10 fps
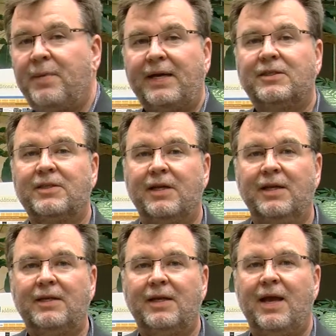Max
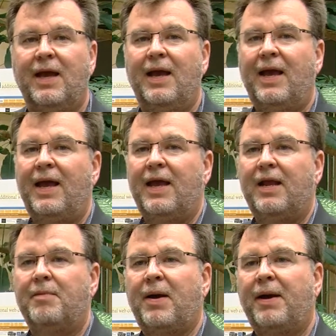Stinnett,
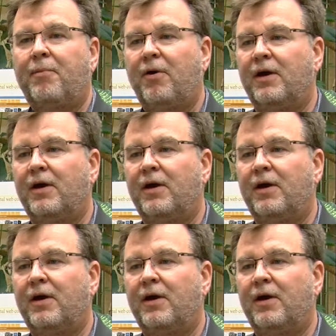and my